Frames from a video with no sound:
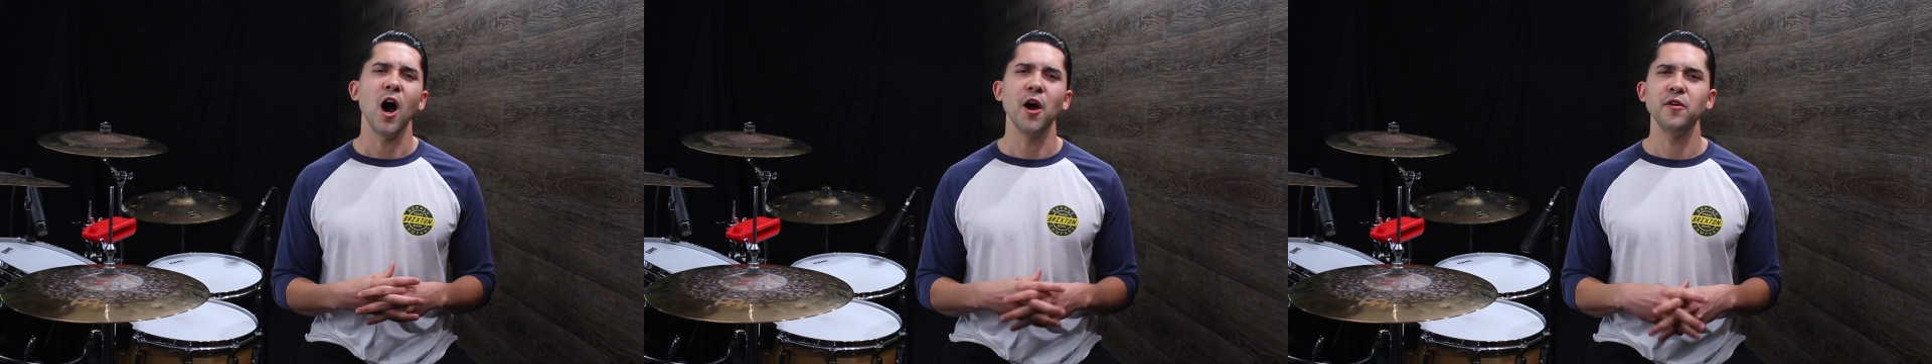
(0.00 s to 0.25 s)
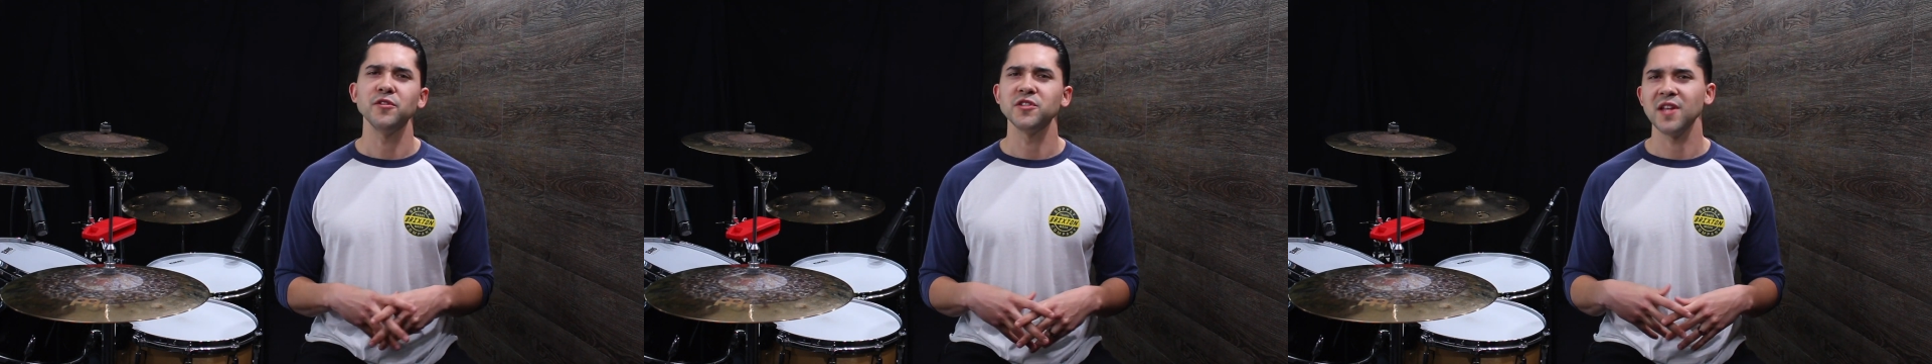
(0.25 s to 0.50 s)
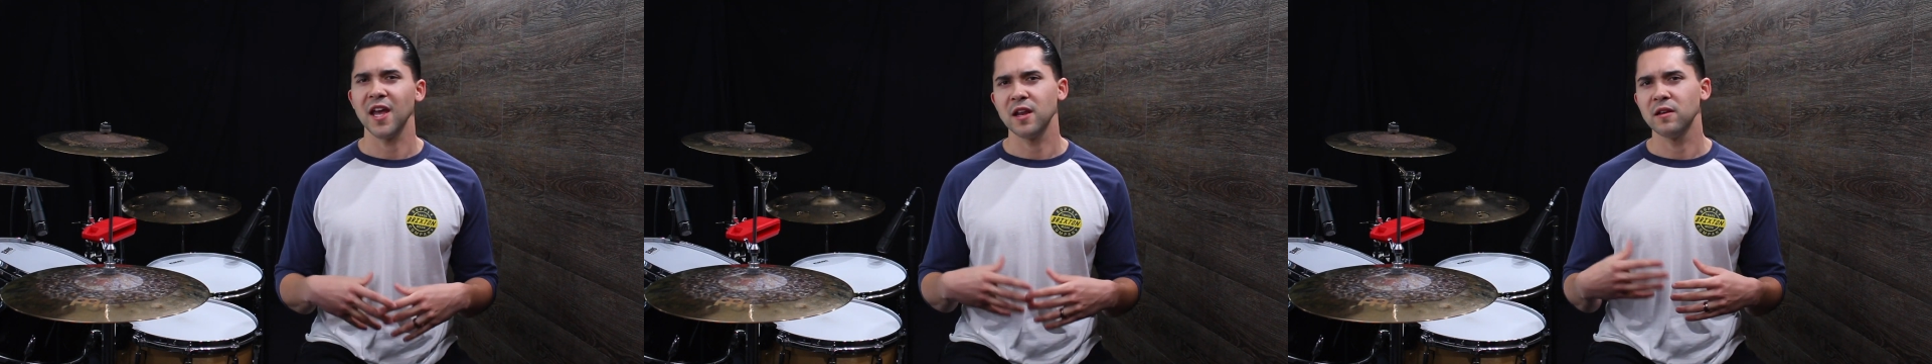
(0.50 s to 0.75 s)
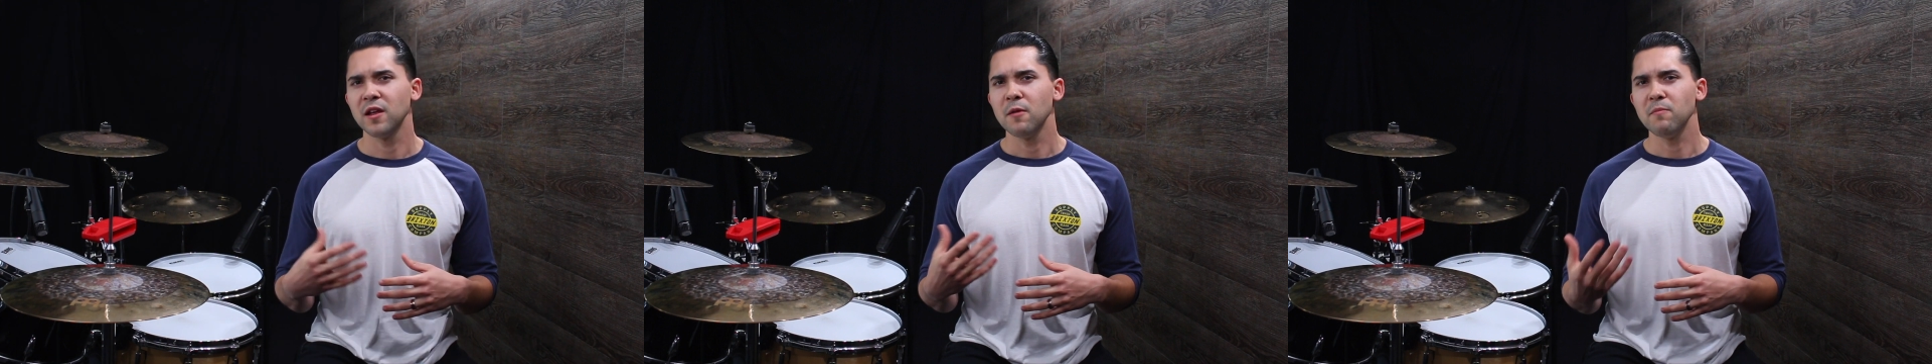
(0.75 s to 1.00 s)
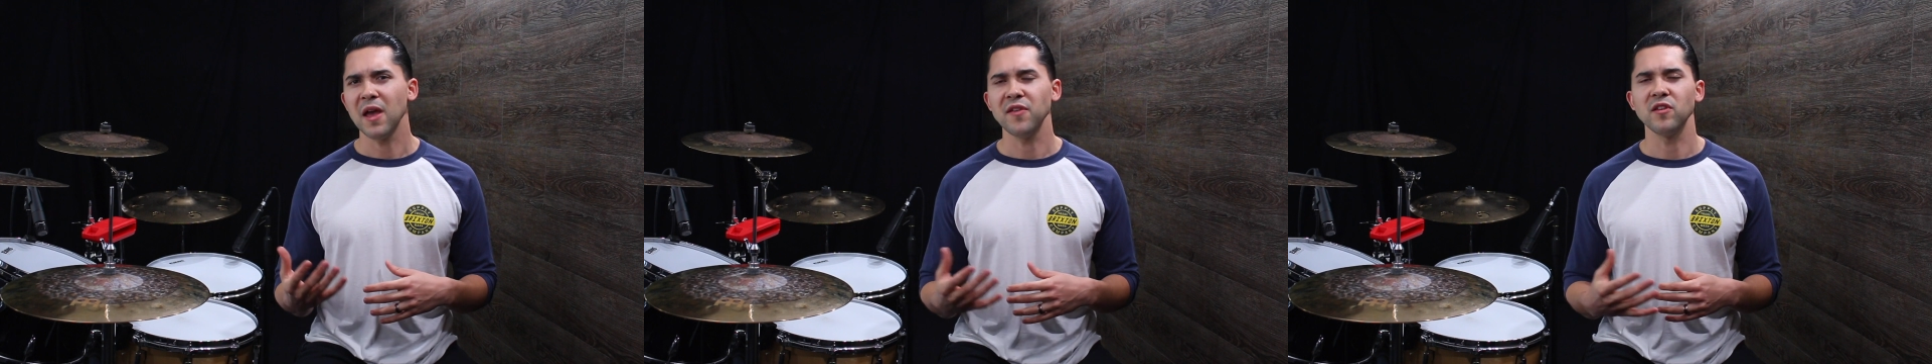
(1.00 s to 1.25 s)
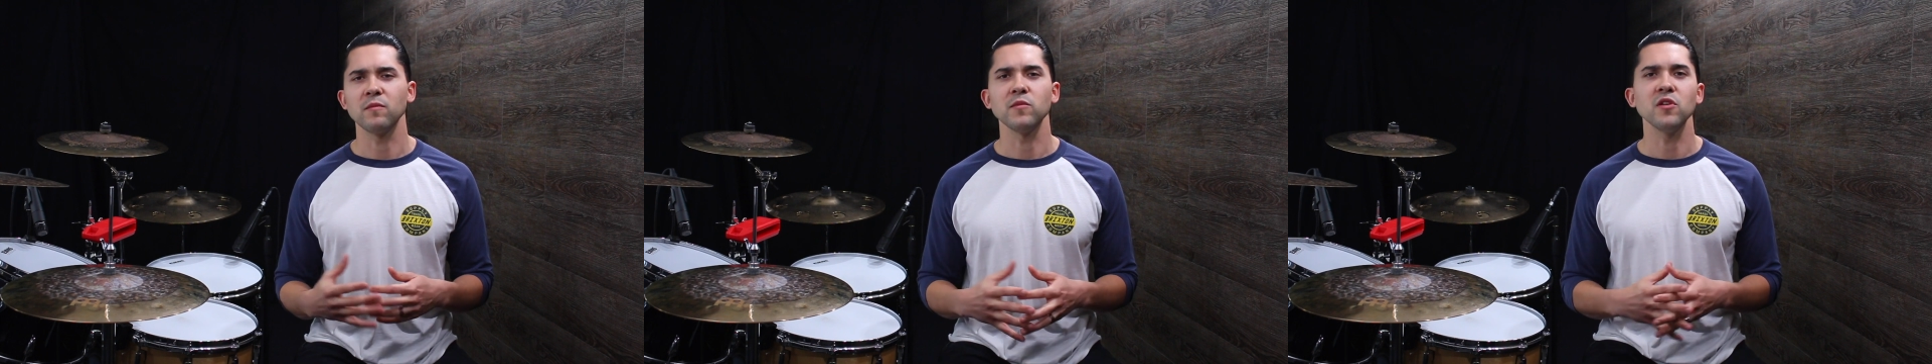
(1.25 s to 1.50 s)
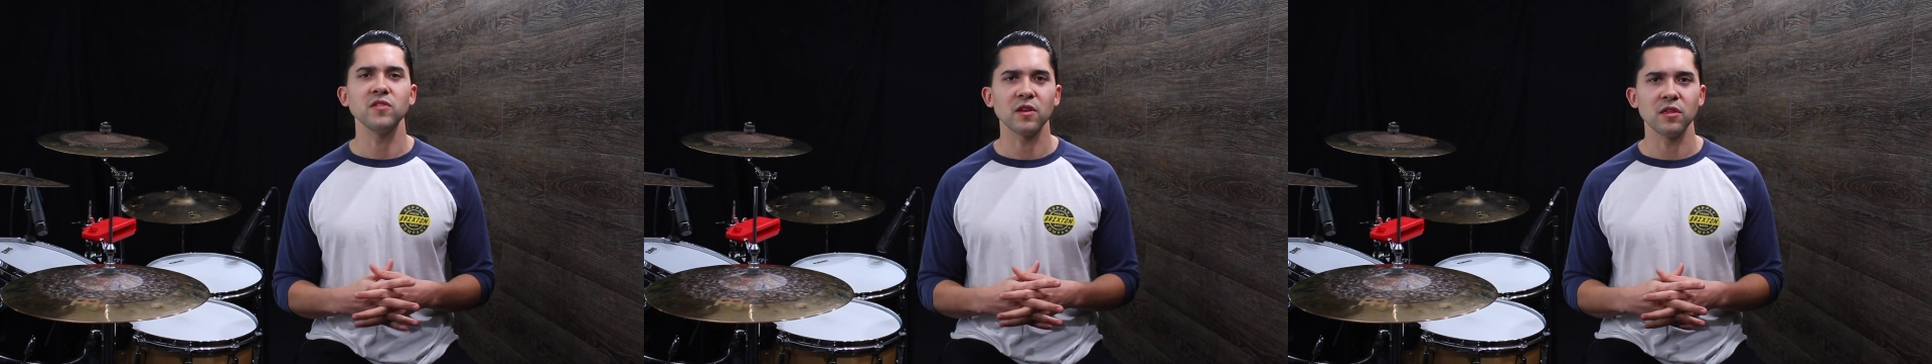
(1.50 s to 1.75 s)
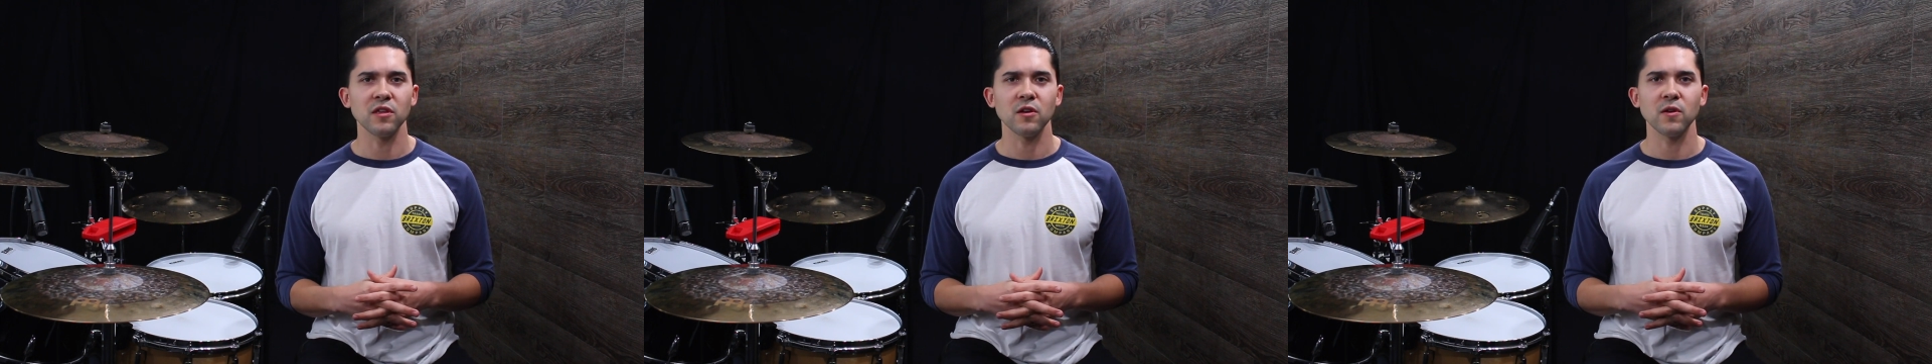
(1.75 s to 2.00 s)
understand basic music
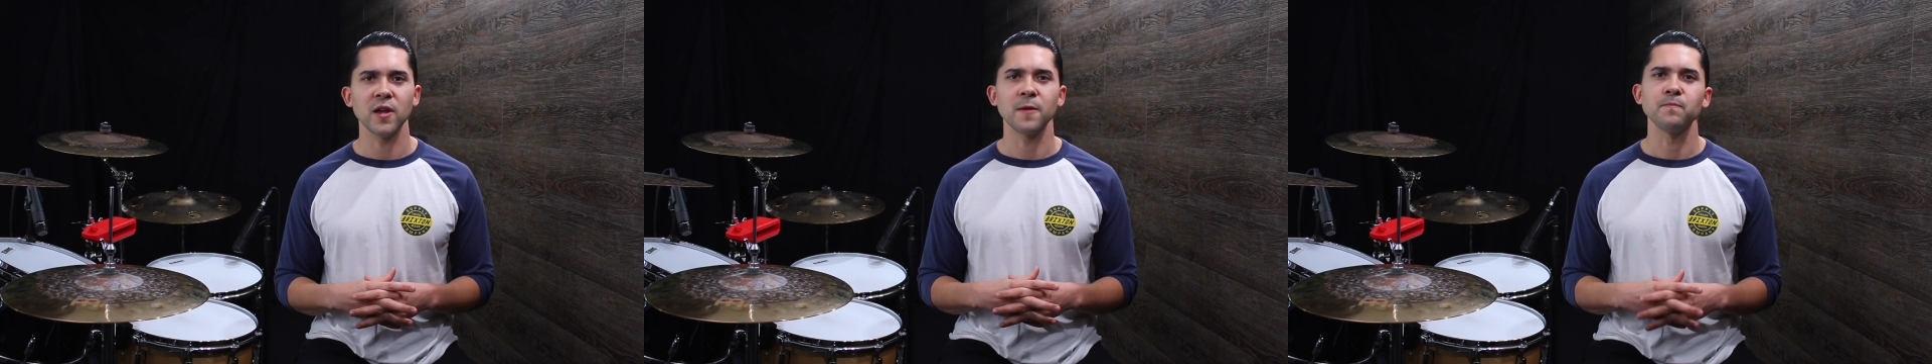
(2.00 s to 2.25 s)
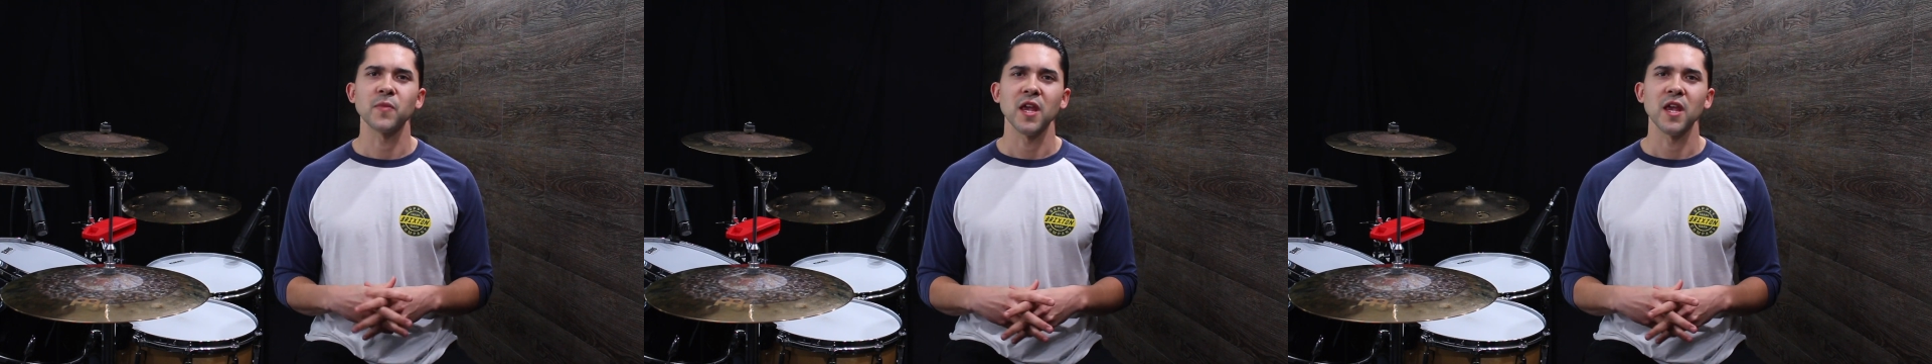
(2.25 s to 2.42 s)
theory,